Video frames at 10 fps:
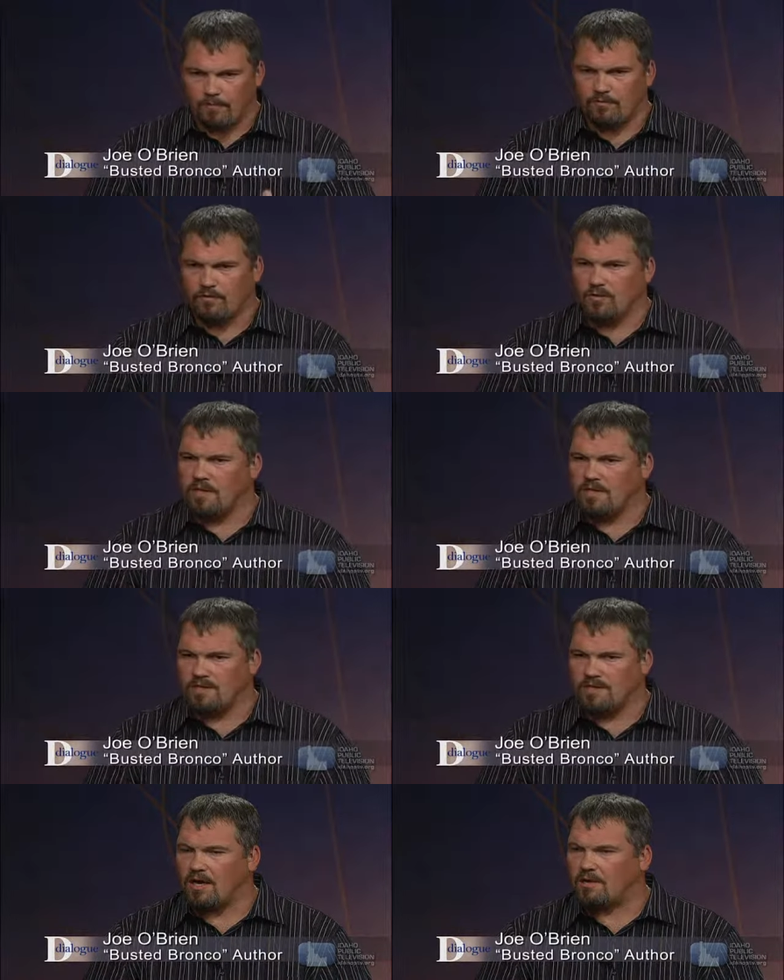truly
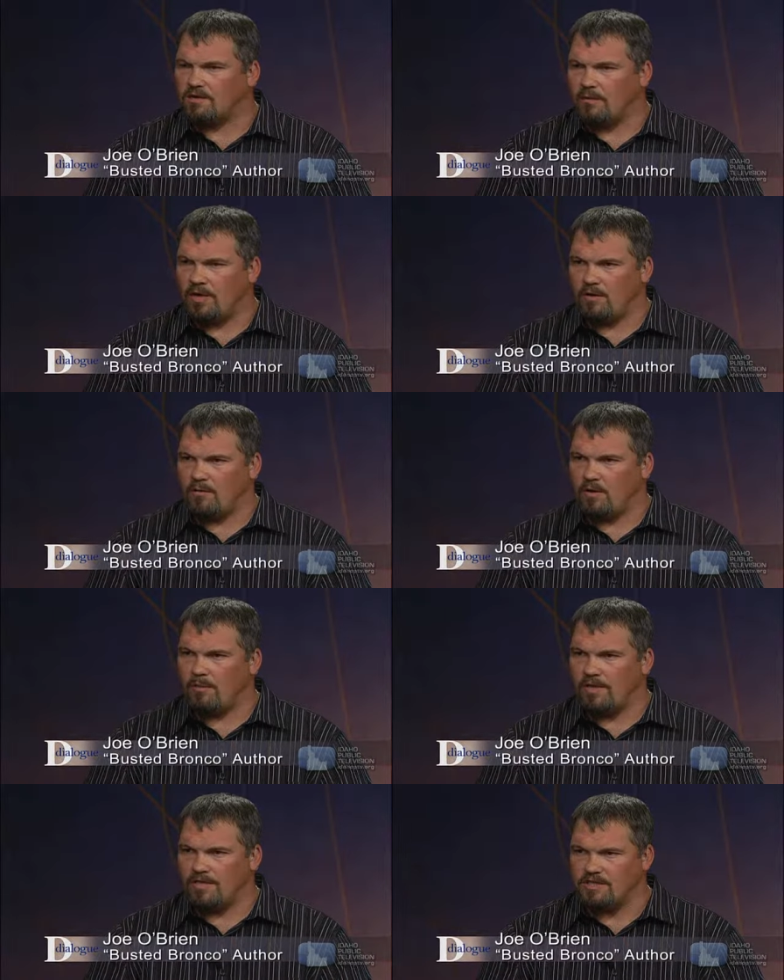that talk to me want to
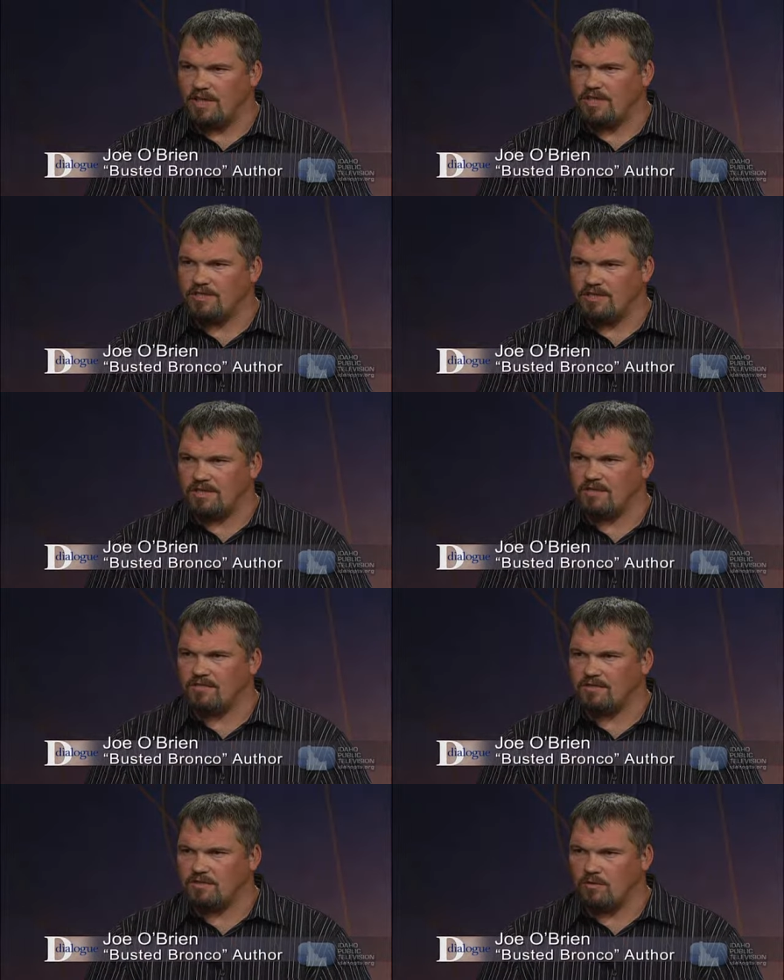make a change and a
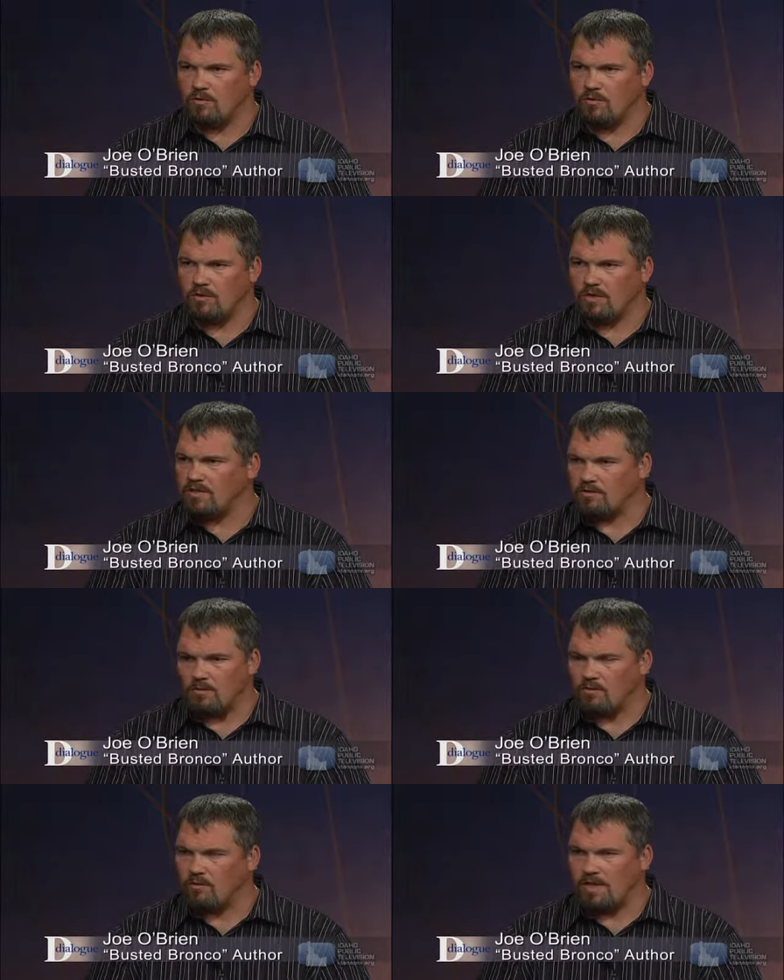difference in their world, and it's
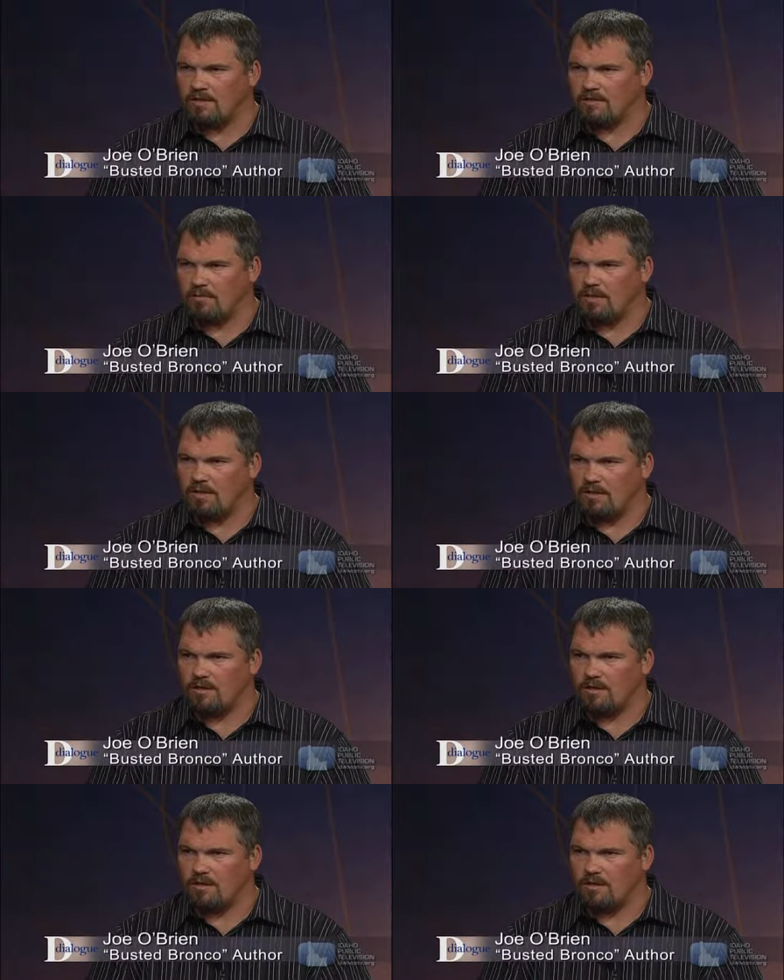worth writing this book.